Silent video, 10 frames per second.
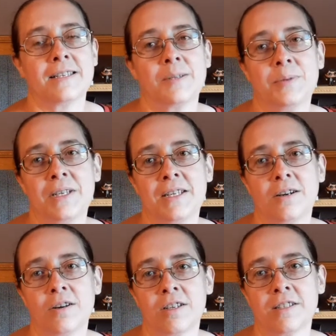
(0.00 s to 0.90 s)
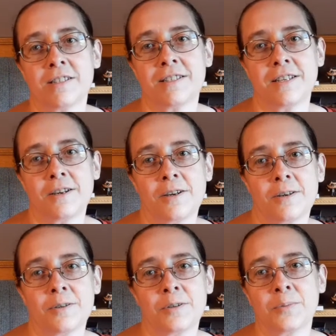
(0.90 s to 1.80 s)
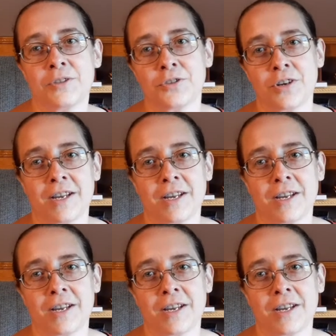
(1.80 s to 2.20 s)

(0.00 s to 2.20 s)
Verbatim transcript: to be honest, uh, the Mr.